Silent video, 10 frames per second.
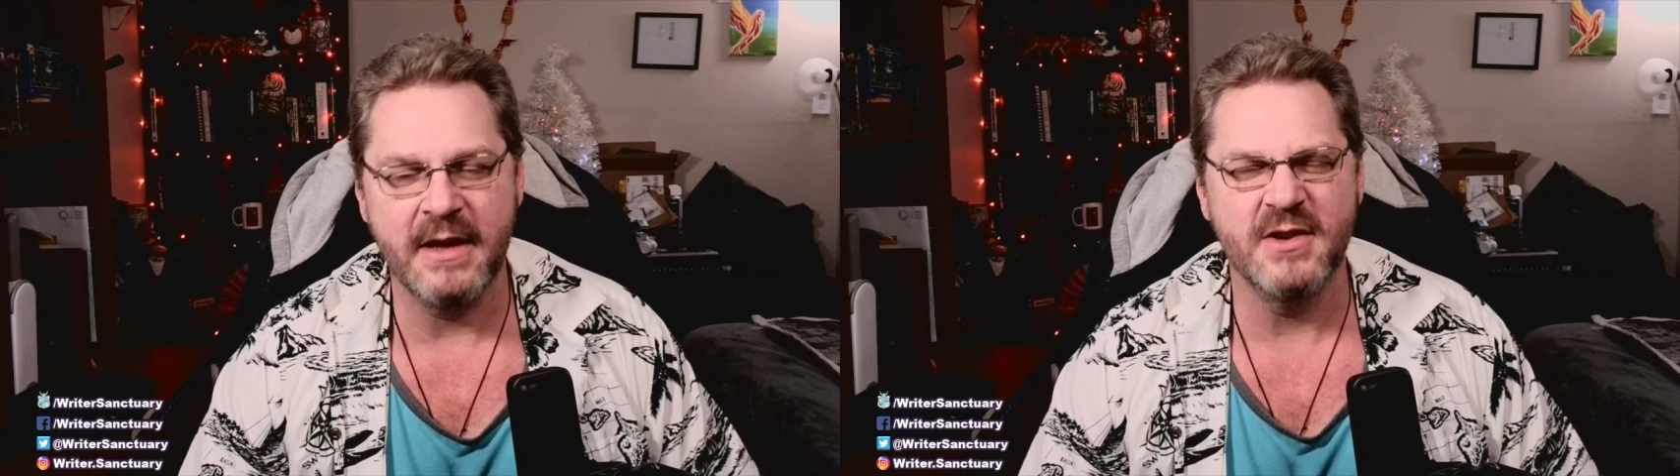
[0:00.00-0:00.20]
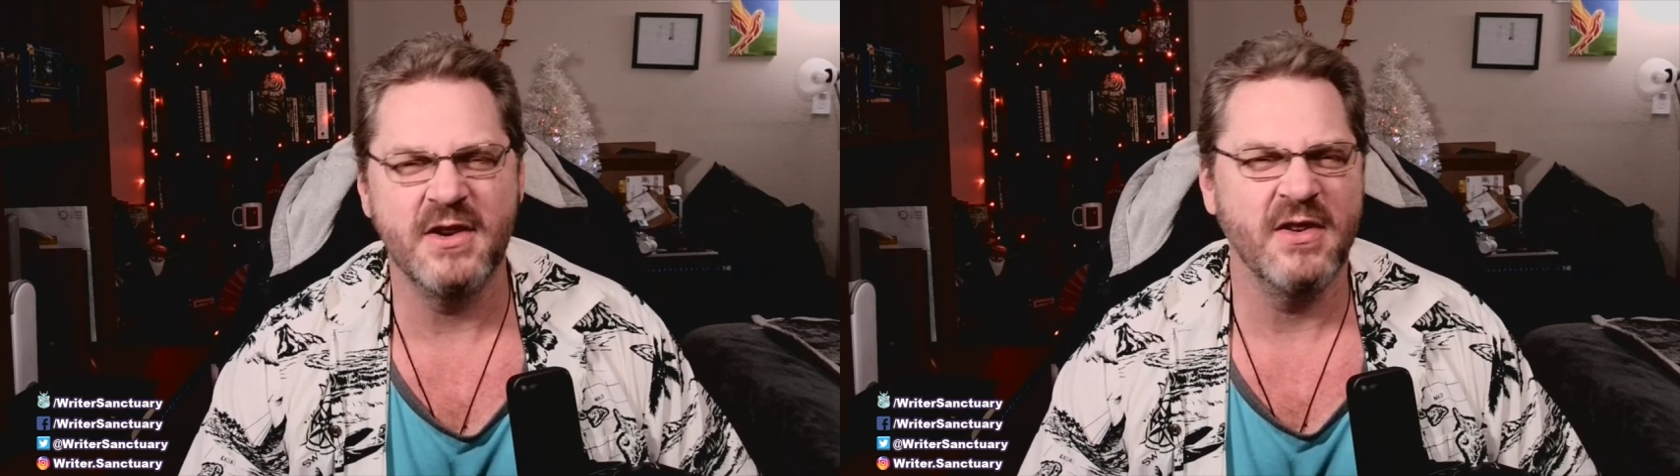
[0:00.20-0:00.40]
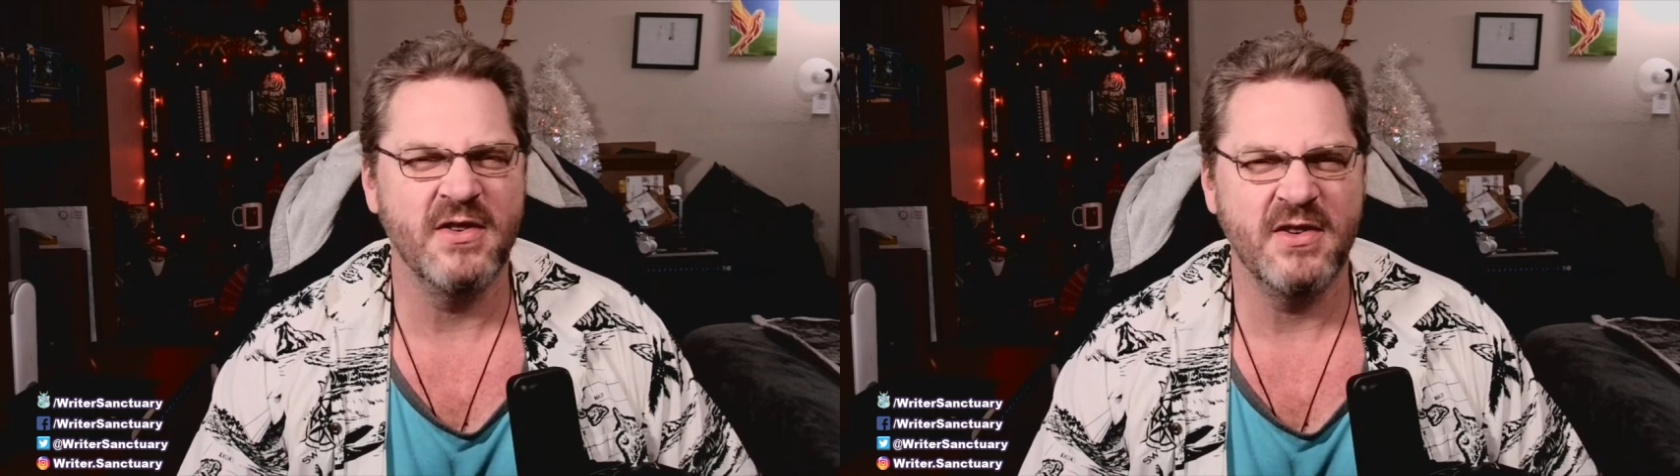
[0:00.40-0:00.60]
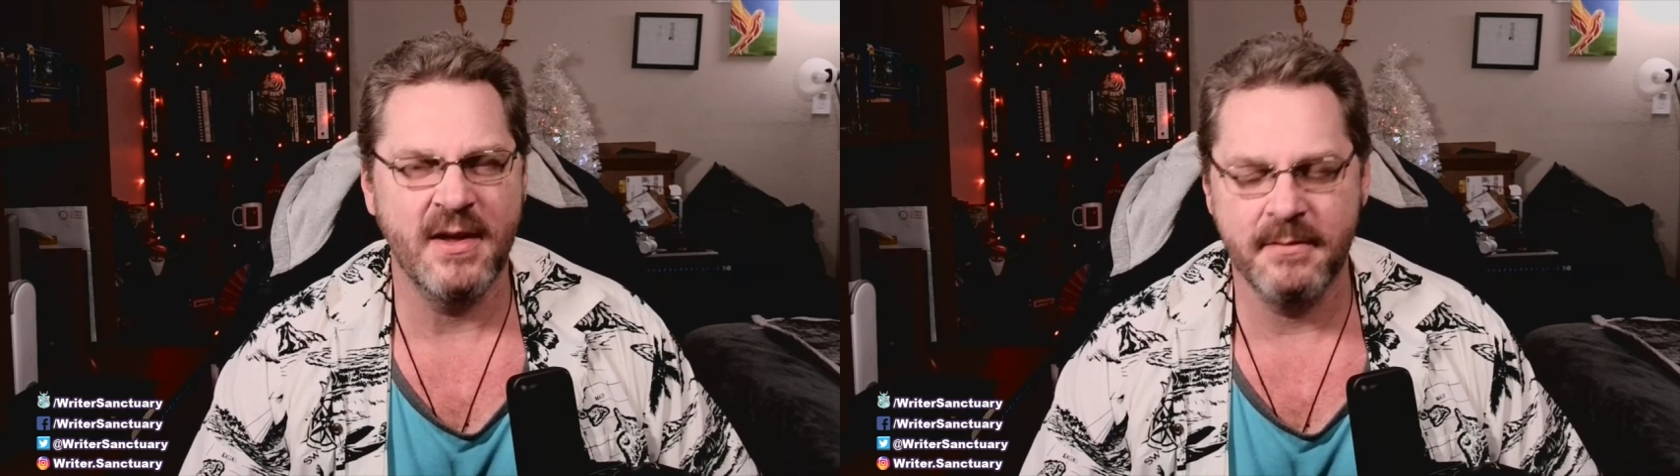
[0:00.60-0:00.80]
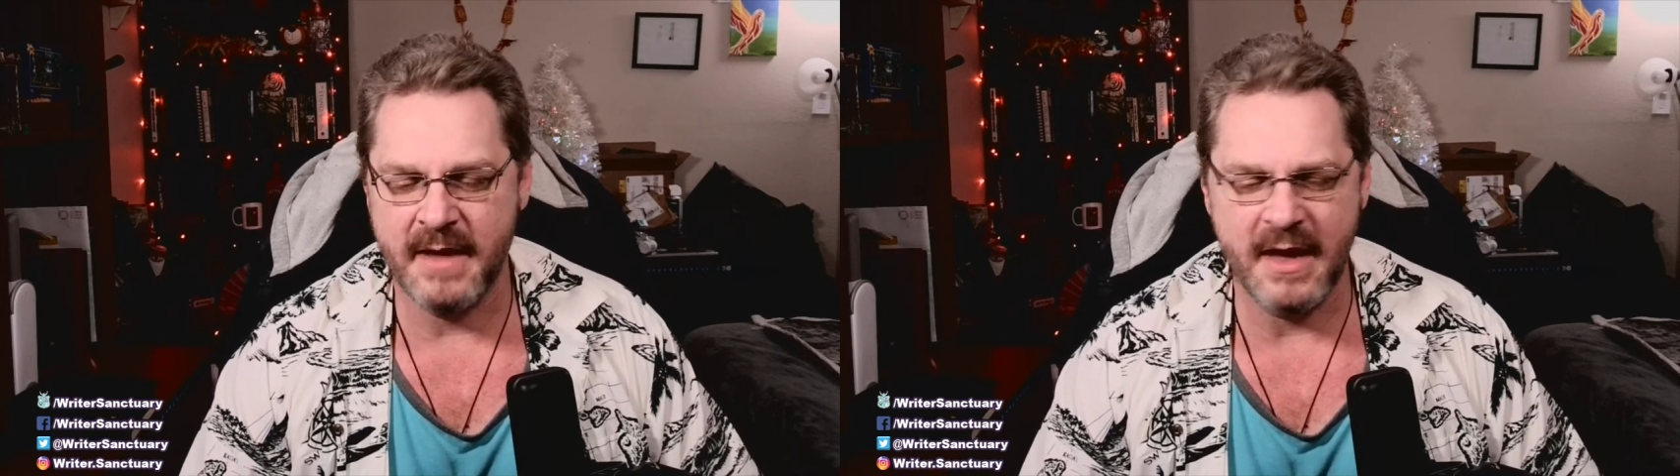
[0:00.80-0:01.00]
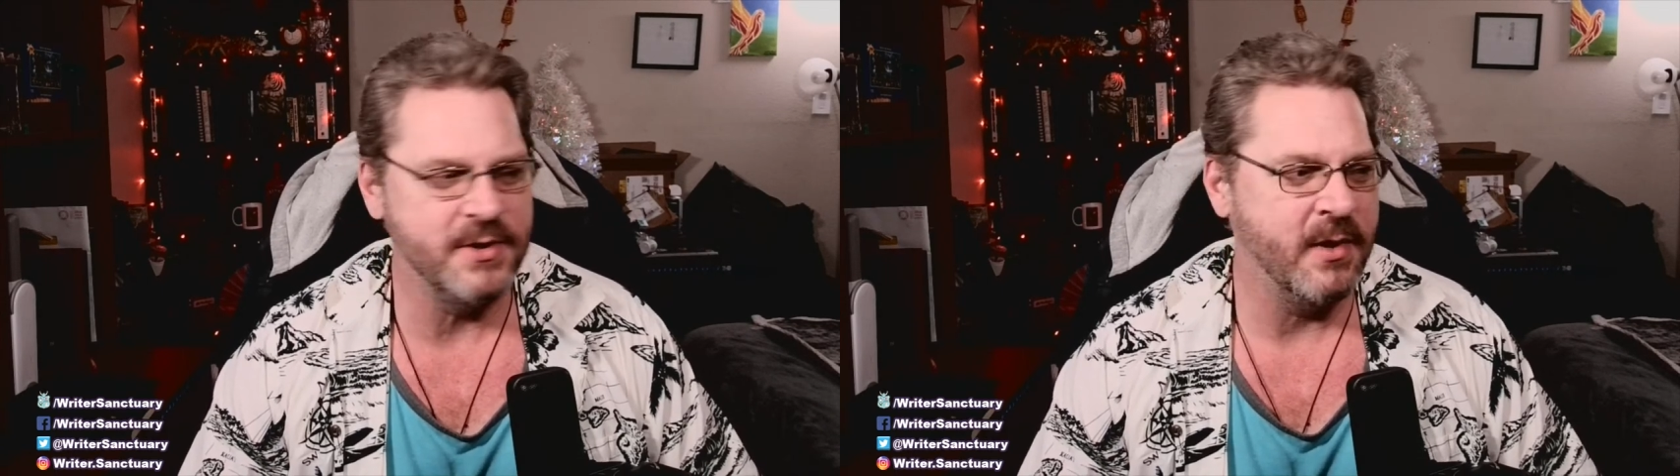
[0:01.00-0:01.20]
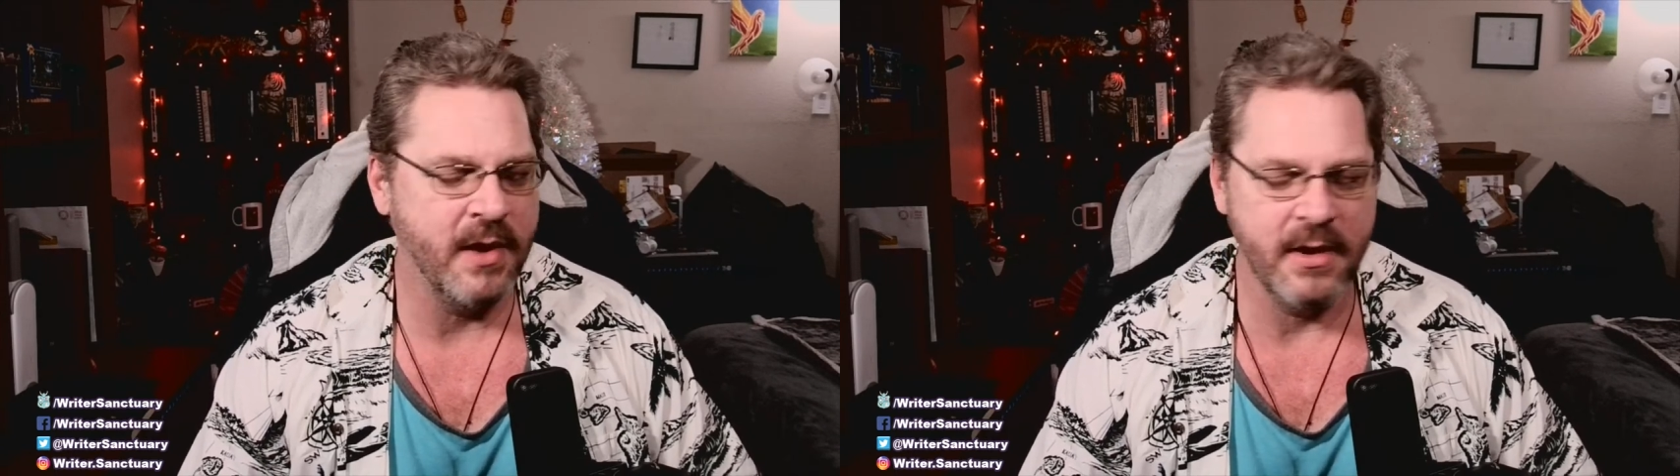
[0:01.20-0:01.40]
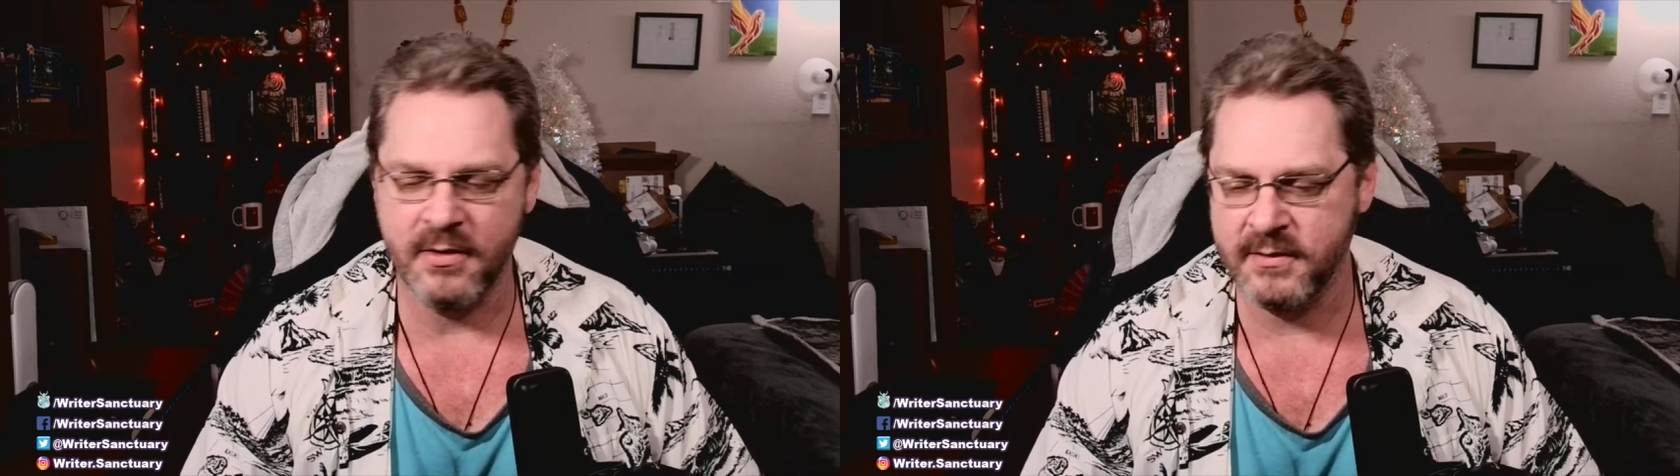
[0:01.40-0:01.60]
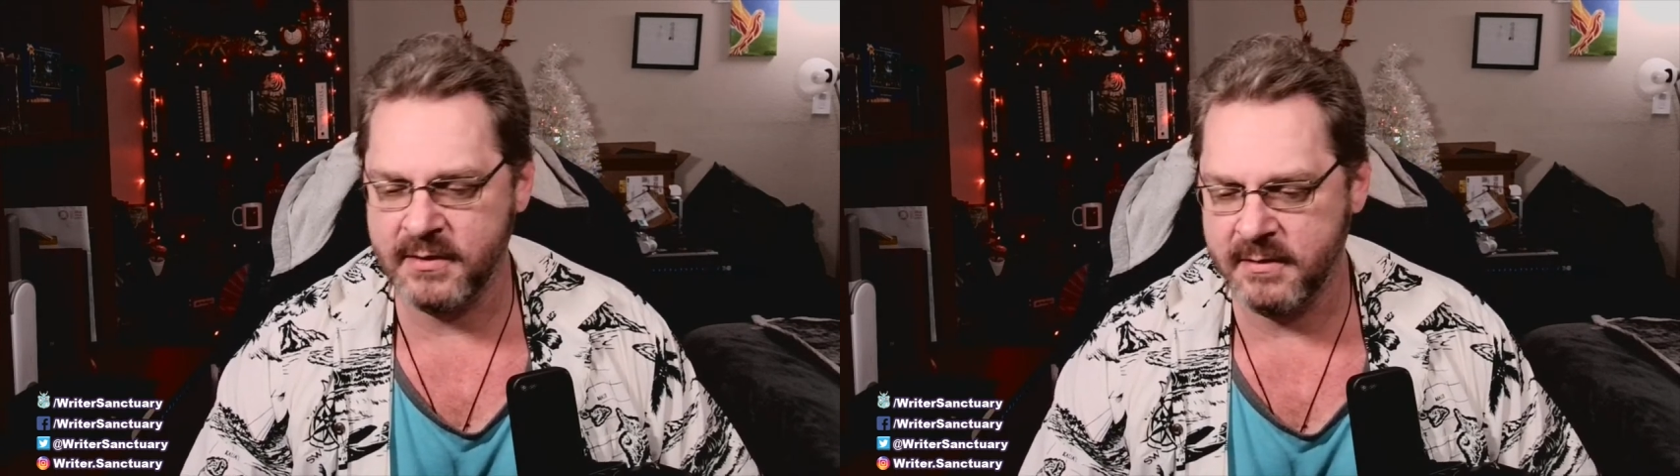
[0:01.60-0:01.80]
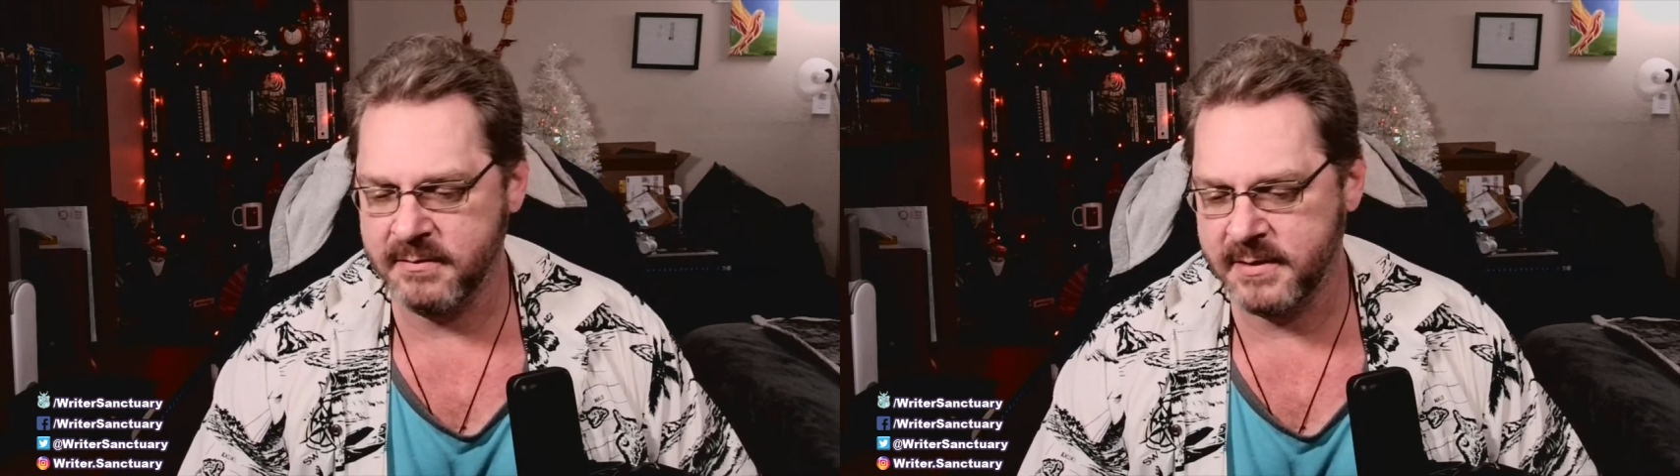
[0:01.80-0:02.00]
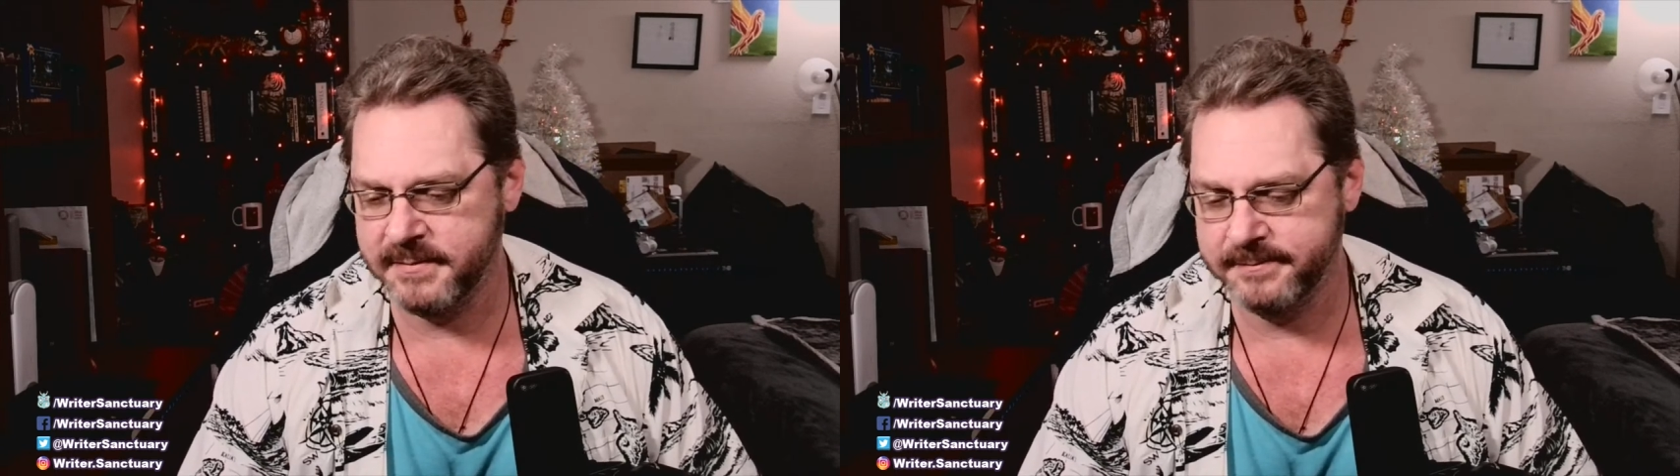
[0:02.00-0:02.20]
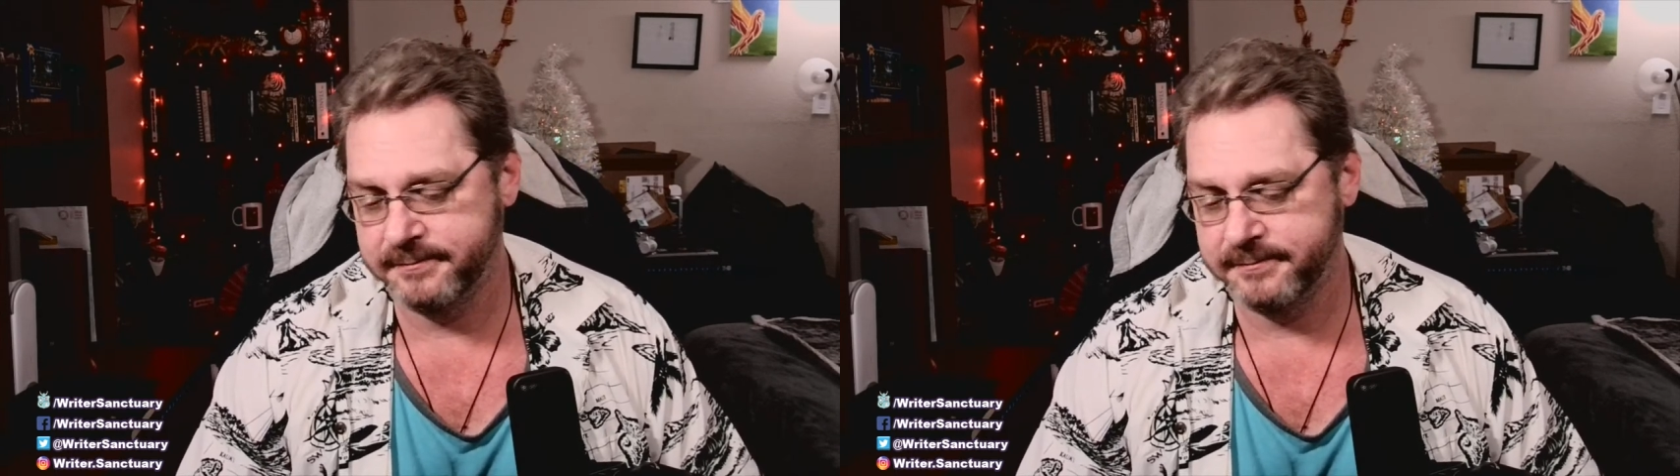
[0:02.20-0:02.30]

Like each other's stuff. Actually, I like her stuff.